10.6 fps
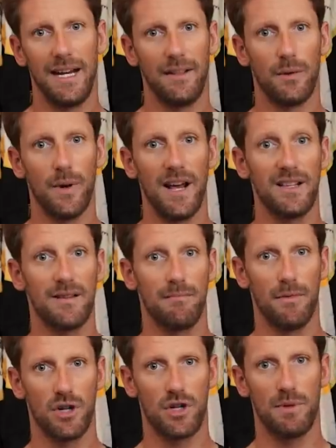in the race.
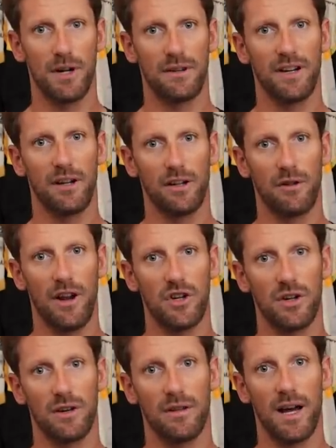Much better tire
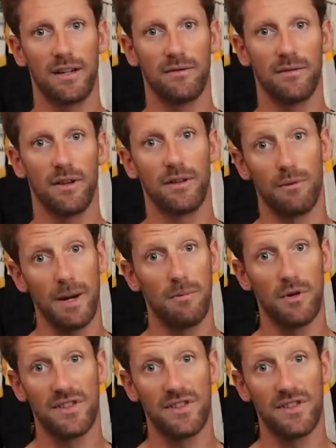degradation on the Red Bull